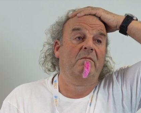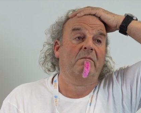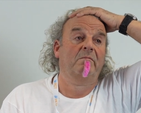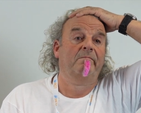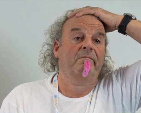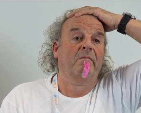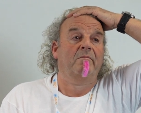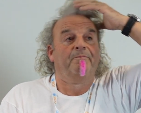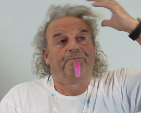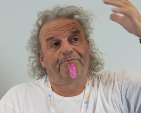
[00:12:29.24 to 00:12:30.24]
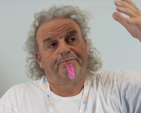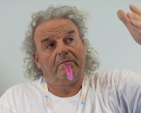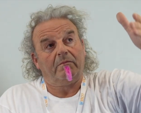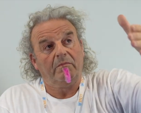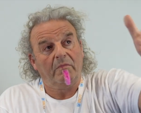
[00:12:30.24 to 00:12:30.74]

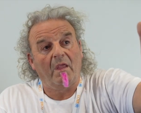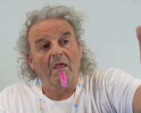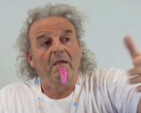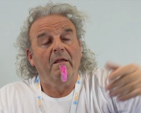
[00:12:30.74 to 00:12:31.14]
Nobody speaks.